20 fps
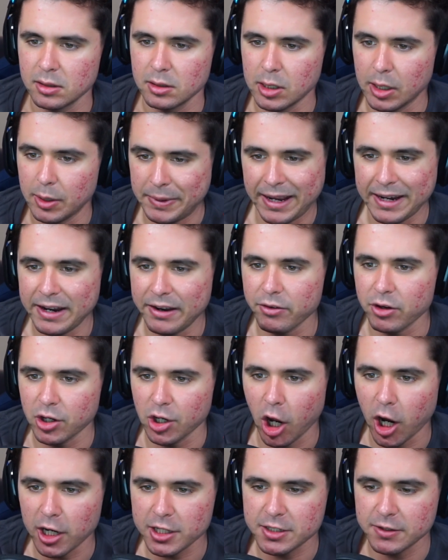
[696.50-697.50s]
I mean, I never
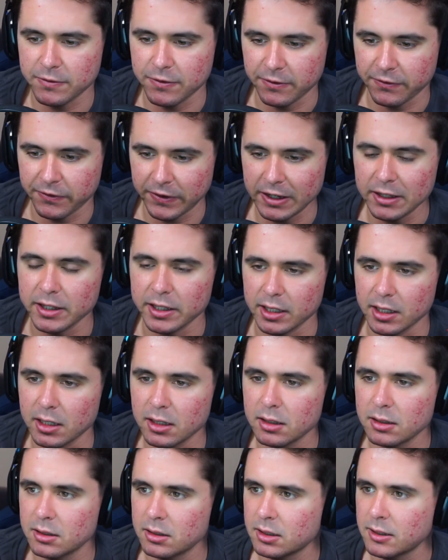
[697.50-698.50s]
knocked her for failing
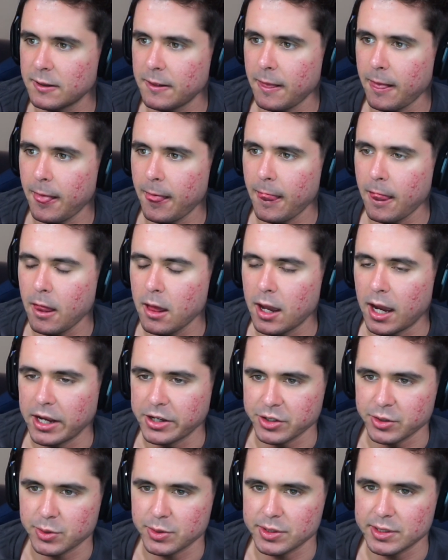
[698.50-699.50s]
it. I
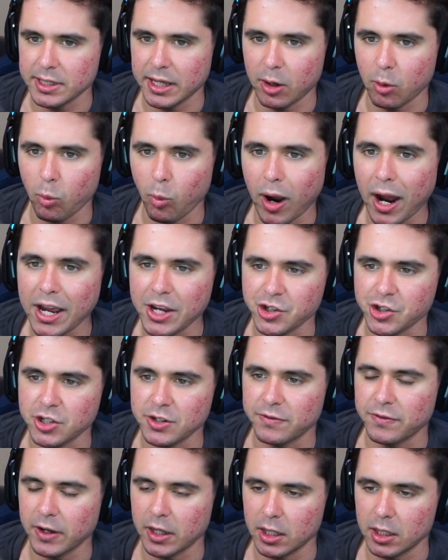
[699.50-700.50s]
just was like, why is she
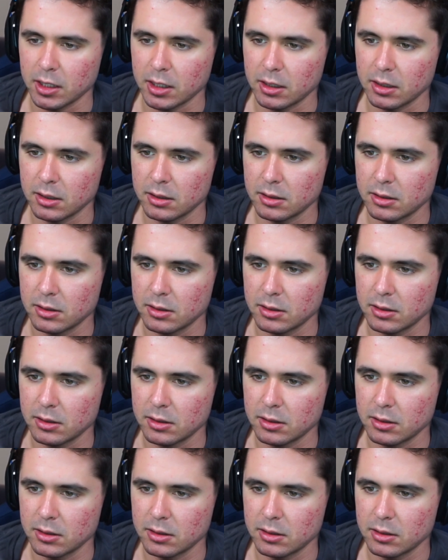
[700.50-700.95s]
failing it?